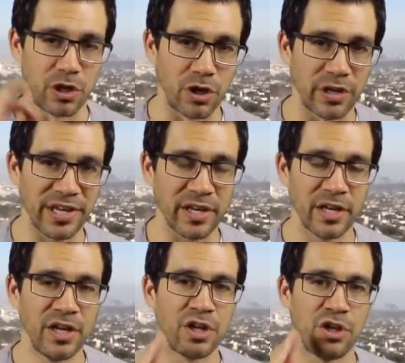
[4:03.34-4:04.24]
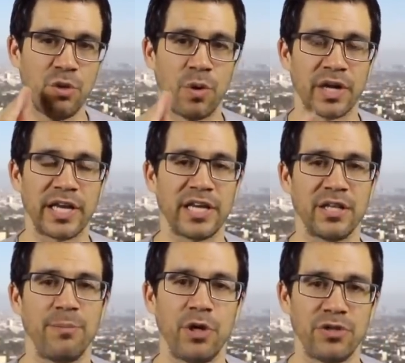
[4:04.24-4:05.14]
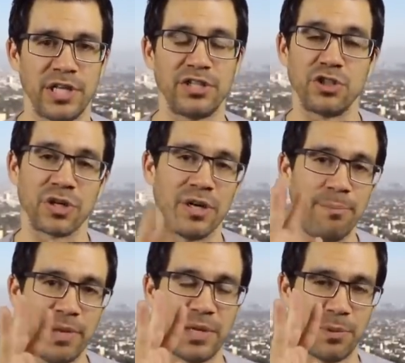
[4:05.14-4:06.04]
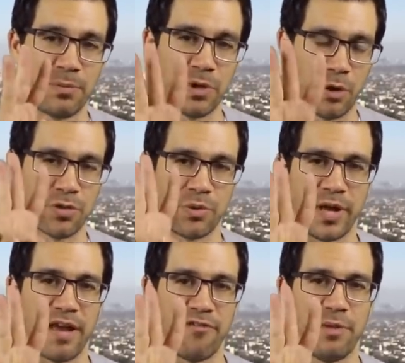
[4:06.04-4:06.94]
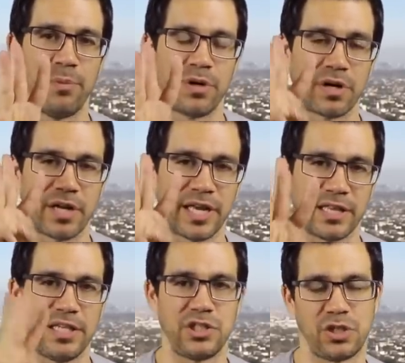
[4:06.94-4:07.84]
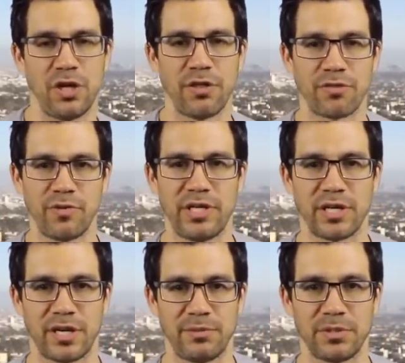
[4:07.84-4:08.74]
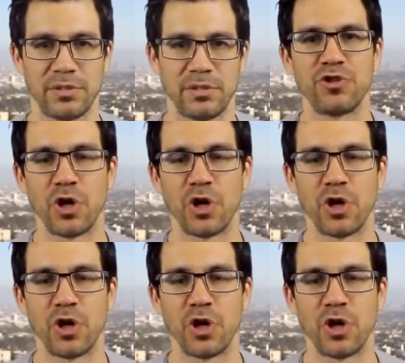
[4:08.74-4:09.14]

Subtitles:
you're learning, you wanna get in the mode that you're gonna minimum go through every book at least 3 times.